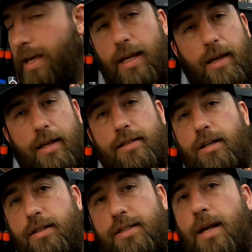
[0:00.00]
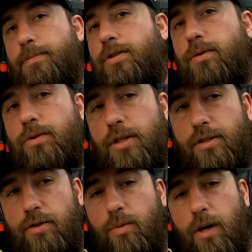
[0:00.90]
it's a good step too,
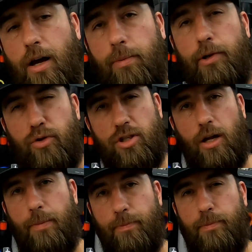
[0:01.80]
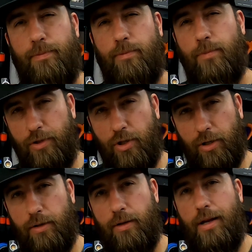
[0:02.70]
just to help loosen up the
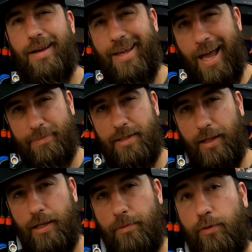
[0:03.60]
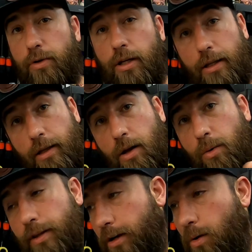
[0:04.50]
dirt and encapsulate it before you
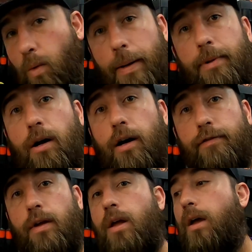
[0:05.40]
go in there and wipe it off.